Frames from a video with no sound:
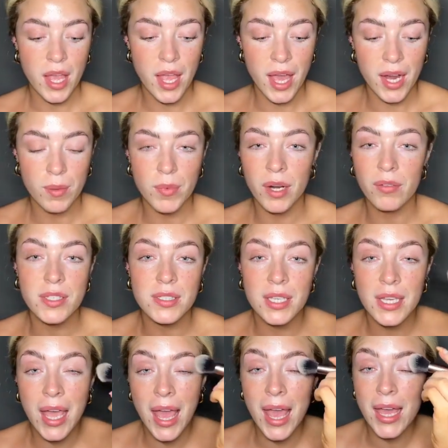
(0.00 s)
and I'm not
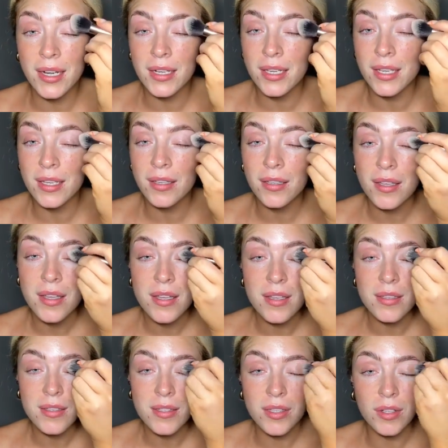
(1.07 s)
risking any
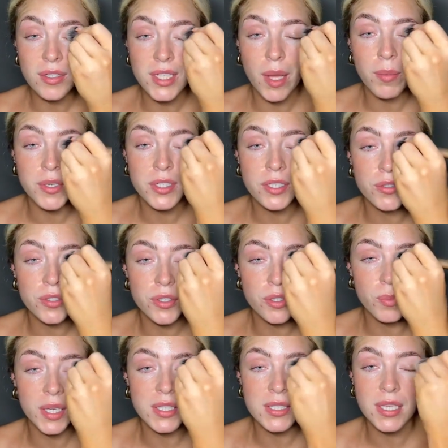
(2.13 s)
sun damage to
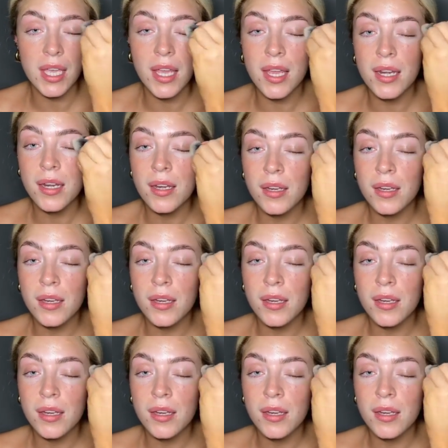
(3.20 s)
my skin.